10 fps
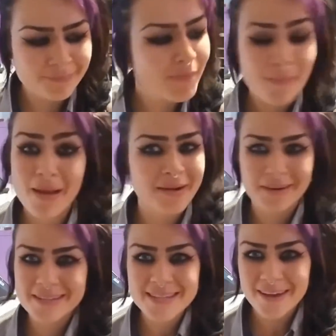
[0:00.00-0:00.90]
my background
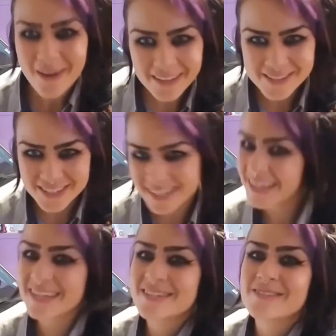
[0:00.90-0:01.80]
in psychology
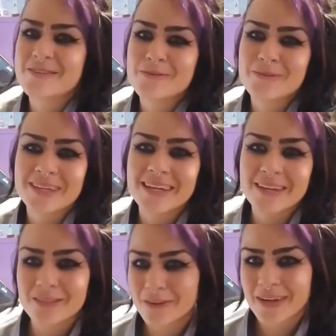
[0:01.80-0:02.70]
into really
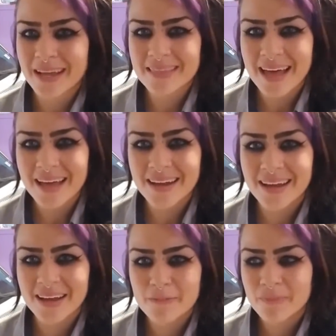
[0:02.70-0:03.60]
learning that
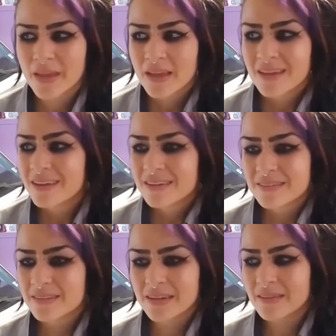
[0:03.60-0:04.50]

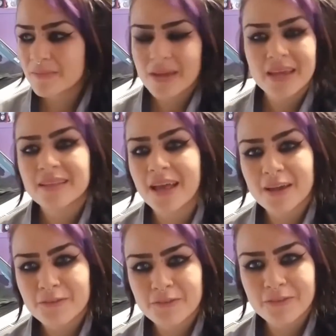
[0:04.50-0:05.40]
in
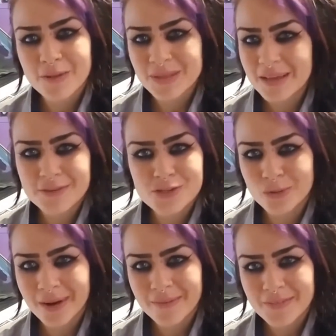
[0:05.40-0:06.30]
life, I mean, life is
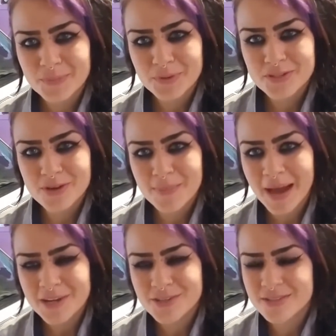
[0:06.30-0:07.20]
short. We have to pursue our
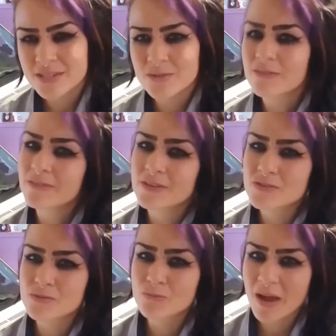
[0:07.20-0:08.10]
passions and do what
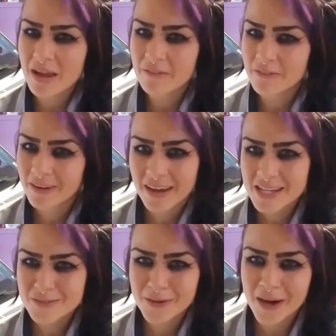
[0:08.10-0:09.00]
feels right for
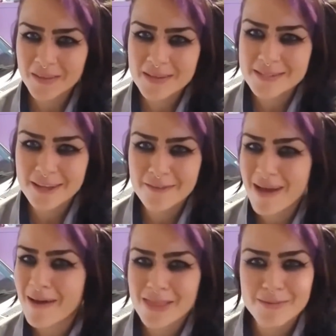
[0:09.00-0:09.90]
us, regardless of how
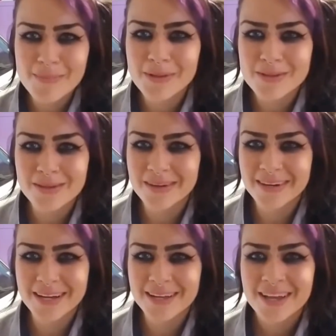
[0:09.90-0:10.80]
other people are
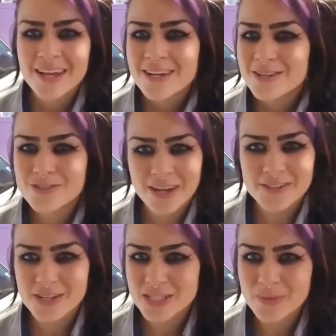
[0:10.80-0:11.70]
gonna judge
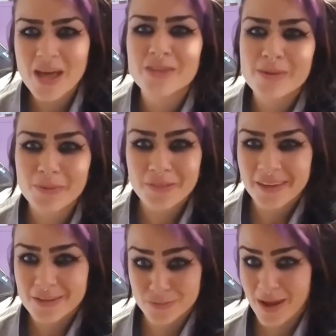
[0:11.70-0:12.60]
us or what other people think
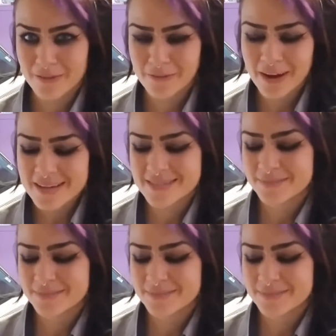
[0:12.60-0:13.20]
is right for us.